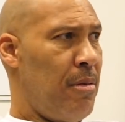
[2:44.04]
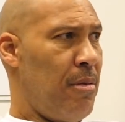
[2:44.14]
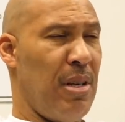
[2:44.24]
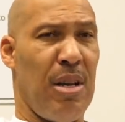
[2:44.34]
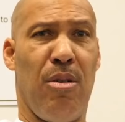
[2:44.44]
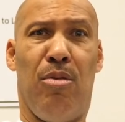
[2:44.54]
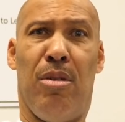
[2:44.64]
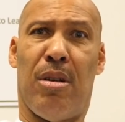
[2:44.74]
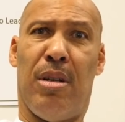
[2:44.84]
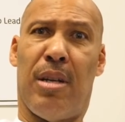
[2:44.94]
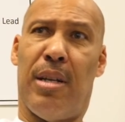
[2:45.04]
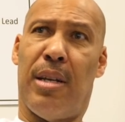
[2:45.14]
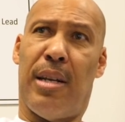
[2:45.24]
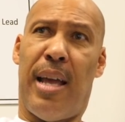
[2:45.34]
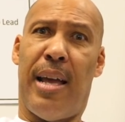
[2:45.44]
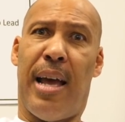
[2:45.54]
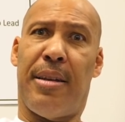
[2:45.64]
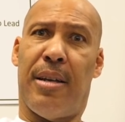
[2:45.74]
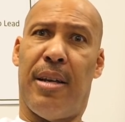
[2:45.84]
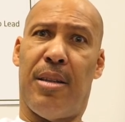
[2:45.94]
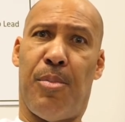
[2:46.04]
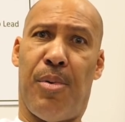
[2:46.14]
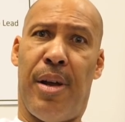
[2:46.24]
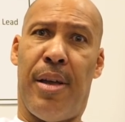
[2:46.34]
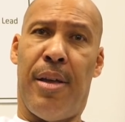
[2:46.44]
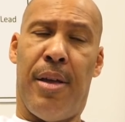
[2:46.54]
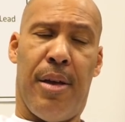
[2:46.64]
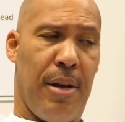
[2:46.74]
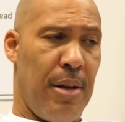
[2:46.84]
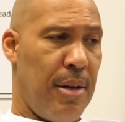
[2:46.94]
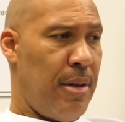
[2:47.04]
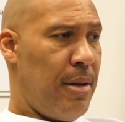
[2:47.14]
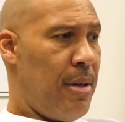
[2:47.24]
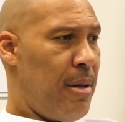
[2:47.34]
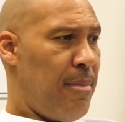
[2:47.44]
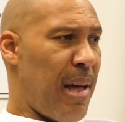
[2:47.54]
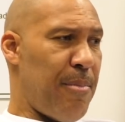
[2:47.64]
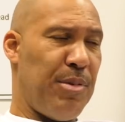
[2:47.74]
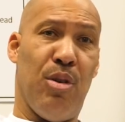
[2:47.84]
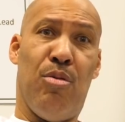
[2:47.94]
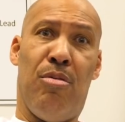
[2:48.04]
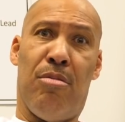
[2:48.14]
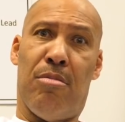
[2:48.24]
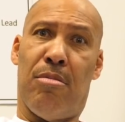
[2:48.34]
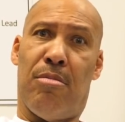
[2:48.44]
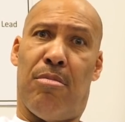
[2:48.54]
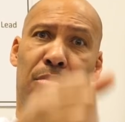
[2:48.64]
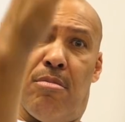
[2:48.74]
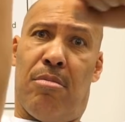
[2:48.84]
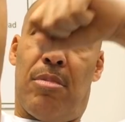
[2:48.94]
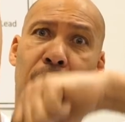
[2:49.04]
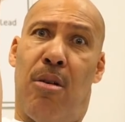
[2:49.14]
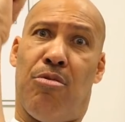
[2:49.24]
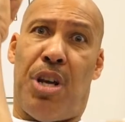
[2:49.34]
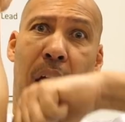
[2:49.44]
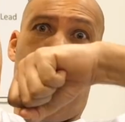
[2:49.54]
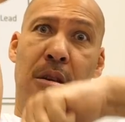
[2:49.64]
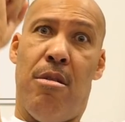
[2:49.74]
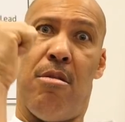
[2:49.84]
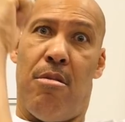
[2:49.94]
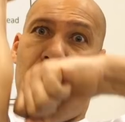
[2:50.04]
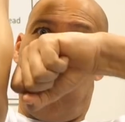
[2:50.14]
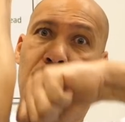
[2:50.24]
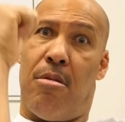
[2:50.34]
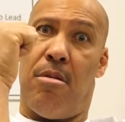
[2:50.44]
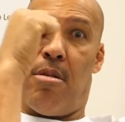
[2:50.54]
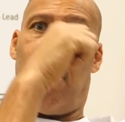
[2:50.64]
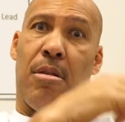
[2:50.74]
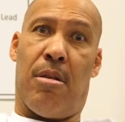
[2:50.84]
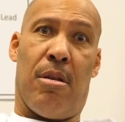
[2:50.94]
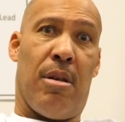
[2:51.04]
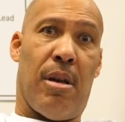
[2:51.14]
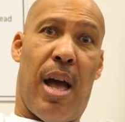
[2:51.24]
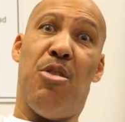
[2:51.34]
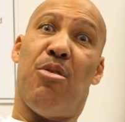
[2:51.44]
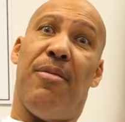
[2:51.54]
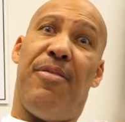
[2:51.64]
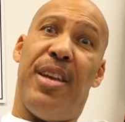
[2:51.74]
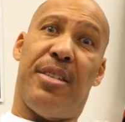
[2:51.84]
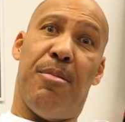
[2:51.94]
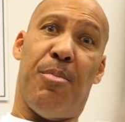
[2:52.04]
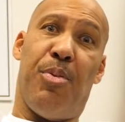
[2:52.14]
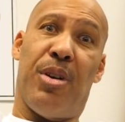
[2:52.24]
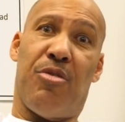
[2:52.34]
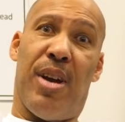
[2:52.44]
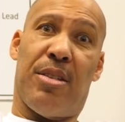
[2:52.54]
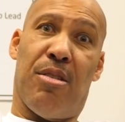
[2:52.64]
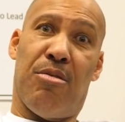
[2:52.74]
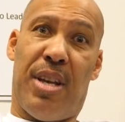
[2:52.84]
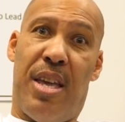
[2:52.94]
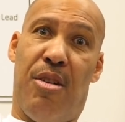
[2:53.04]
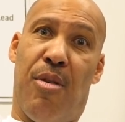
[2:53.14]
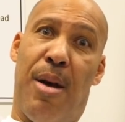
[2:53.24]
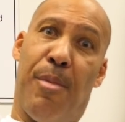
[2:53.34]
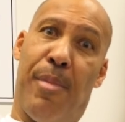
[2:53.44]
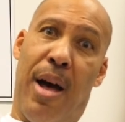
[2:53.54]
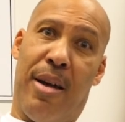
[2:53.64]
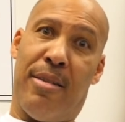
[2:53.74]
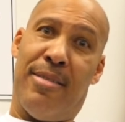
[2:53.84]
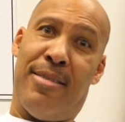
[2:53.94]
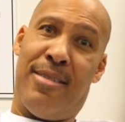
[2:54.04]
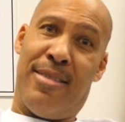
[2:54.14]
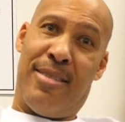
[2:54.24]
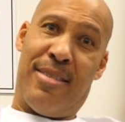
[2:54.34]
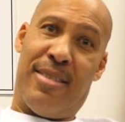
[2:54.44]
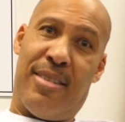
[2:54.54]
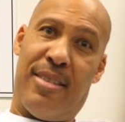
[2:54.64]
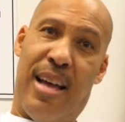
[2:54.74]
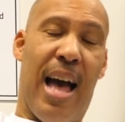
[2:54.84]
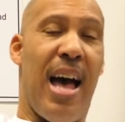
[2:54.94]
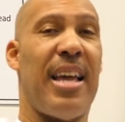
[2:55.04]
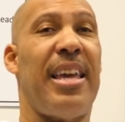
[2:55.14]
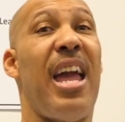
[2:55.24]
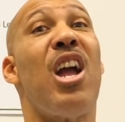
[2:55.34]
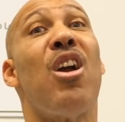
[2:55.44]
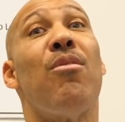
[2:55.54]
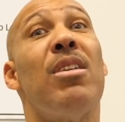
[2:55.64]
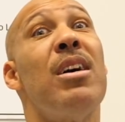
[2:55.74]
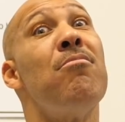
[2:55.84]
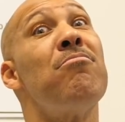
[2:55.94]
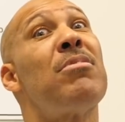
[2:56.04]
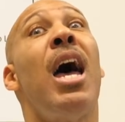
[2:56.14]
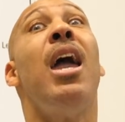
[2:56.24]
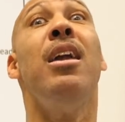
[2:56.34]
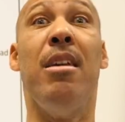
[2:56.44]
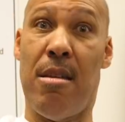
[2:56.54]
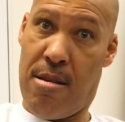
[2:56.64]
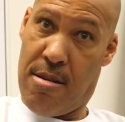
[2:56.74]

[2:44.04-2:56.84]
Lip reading: Look at who, look at they got the other boy, my dude, LJ. How you convince him to put a dress on and say he grandma mom? I guarantee.